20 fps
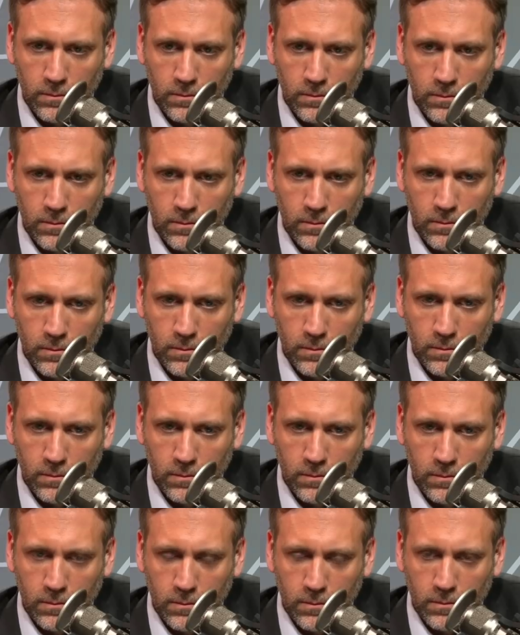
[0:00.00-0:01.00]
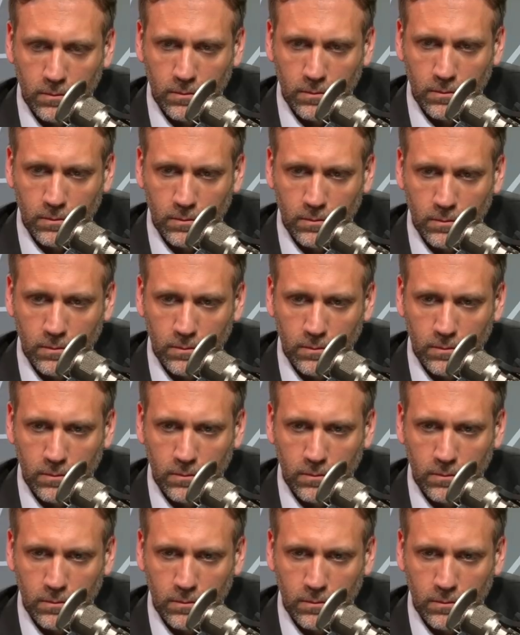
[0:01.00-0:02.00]

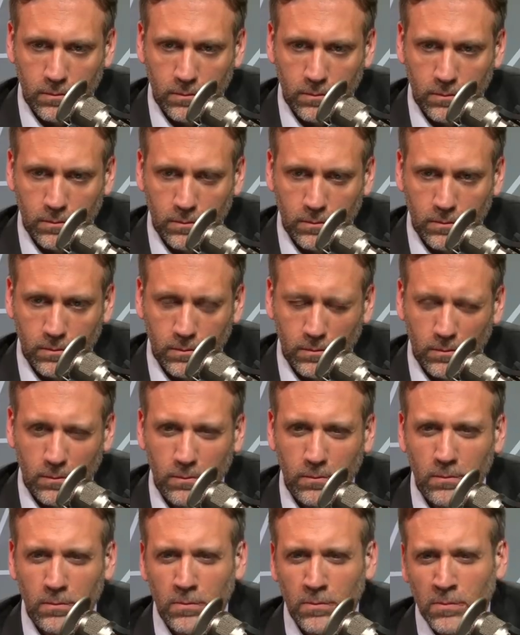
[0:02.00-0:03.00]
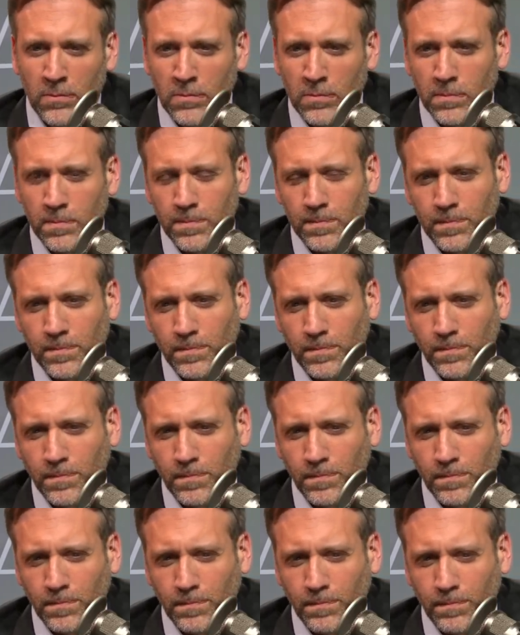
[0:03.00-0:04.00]

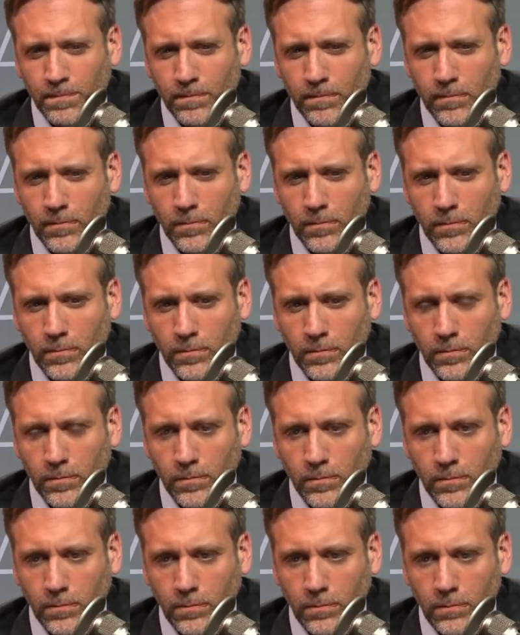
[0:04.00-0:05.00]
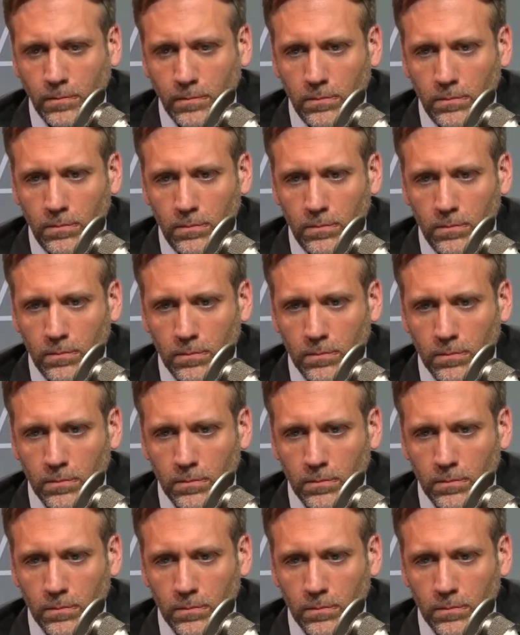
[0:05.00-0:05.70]
This person isn't speaking.